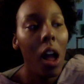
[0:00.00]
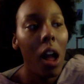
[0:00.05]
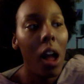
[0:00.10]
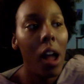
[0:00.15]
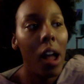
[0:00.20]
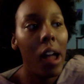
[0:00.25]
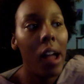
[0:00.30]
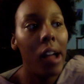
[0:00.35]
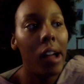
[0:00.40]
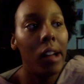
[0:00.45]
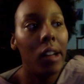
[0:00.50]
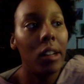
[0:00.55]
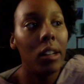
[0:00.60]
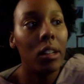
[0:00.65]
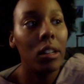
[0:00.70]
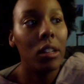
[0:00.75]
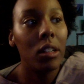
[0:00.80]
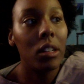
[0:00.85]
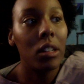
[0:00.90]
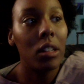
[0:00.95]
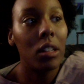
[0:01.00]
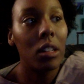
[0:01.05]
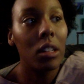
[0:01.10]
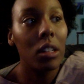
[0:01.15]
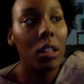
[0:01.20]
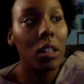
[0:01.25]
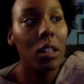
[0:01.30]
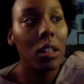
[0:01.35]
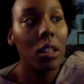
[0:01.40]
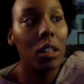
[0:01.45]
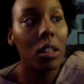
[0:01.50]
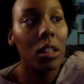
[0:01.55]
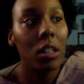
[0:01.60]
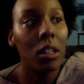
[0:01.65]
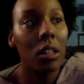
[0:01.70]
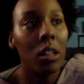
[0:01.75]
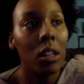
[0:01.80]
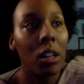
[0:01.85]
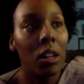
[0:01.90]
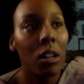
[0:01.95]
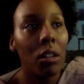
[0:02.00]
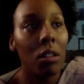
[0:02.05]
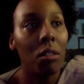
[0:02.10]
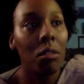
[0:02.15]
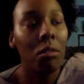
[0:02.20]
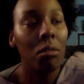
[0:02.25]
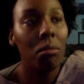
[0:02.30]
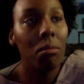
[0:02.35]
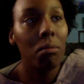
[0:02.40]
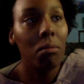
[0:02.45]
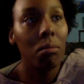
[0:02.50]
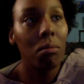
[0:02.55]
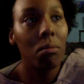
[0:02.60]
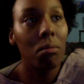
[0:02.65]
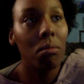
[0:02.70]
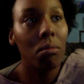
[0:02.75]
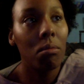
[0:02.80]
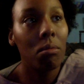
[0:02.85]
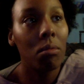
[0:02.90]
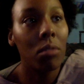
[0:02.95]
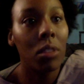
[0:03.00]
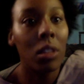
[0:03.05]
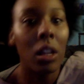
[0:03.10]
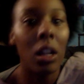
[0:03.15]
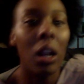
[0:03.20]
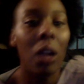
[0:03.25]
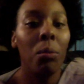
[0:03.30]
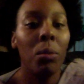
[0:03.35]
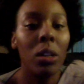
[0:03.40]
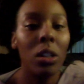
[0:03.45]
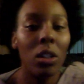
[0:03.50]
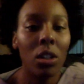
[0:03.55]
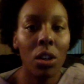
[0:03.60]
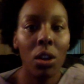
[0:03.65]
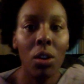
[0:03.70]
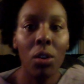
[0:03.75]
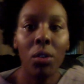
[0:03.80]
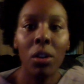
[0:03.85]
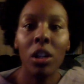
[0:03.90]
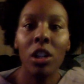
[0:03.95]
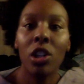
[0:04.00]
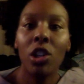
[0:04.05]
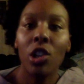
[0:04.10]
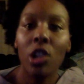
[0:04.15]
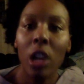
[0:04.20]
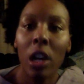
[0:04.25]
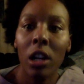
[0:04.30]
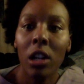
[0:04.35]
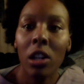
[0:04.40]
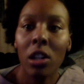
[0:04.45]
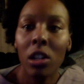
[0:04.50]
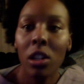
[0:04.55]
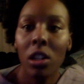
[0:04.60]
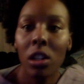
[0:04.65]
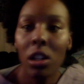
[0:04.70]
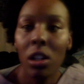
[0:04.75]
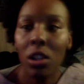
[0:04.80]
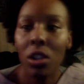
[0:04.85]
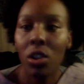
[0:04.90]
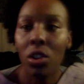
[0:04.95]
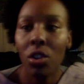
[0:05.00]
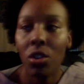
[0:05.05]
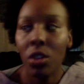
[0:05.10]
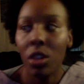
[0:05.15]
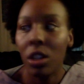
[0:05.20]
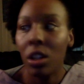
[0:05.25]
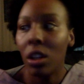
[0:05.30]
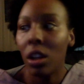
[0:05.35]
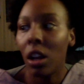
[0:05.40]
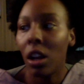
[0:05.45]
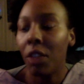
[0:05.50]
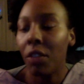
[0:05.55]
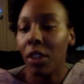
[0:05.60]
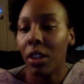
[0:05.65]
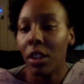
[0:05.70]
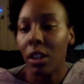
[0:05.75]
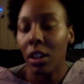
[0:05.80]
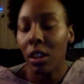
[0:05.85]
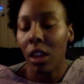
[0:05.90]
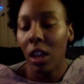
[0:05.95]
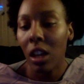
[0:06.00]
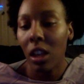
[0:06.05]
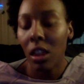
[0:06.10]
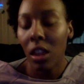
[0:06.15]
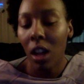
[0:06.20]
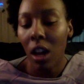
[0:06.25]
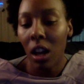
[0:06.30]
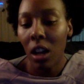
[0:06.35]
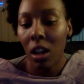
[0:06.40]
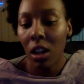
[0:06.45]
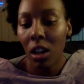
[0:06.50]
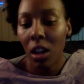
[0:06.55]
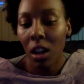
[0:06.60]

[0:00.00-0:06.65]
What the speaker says: and you know, then I went to go get checked and screened and everything like that.